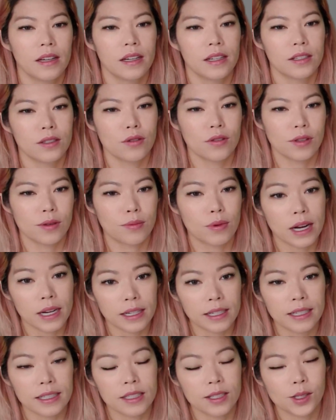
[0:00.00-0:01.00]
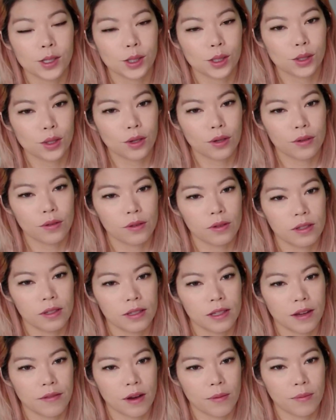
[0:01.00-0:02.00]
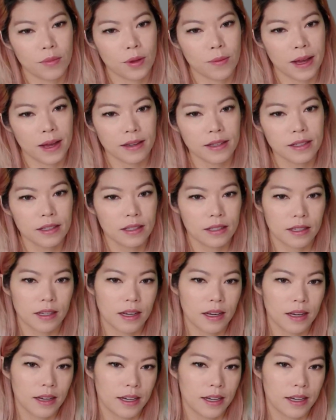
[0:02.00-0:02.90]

Use the bracket so you don't stuff up your minus.